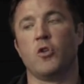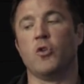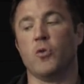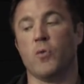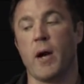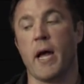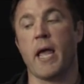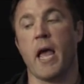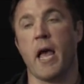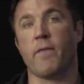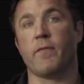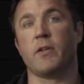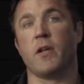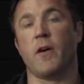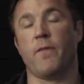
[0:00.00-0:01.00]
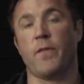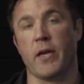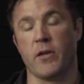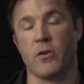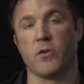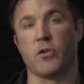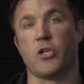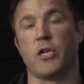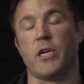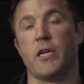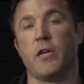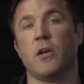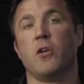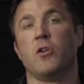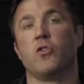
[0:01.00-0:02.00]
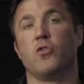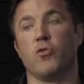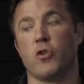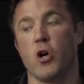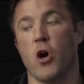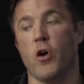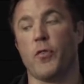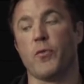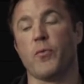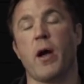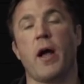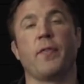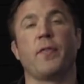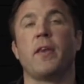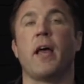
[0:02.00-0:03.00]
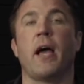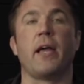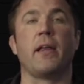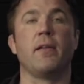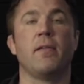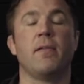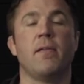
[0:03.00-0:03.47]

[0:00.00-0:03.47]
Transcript: Do I have enough energy to go throughout the night?